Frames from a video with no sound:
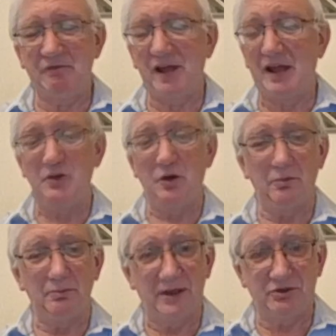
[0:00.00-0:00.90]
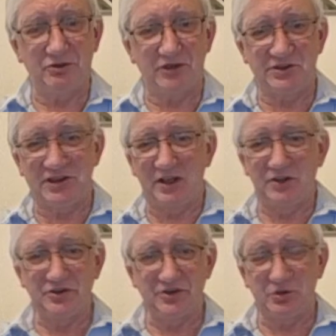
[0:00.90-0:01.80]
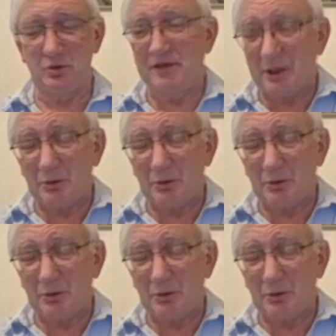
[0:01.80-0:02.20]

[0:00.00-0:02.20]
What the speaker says: That they are not military installations at all.